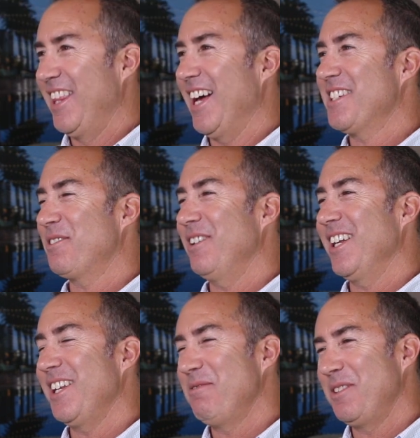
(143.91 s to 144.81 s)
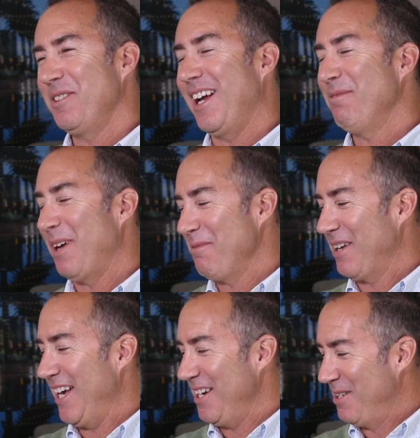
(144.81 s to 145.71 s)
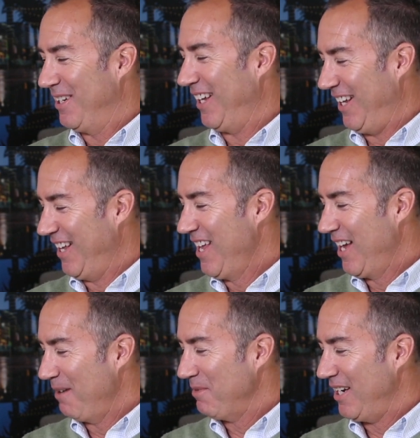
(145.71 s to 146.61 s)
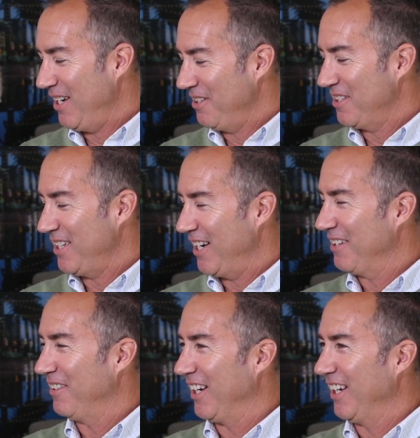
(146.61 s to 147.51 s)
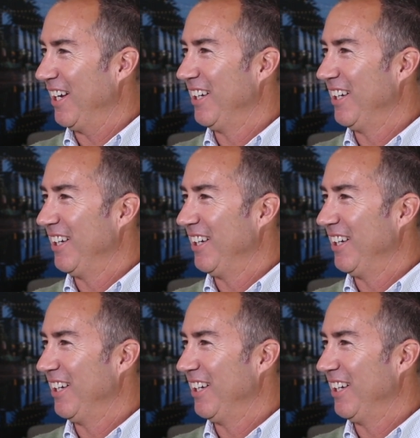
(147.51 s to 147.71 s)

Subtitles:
That's a running theme too. I'm kind of understanding of that.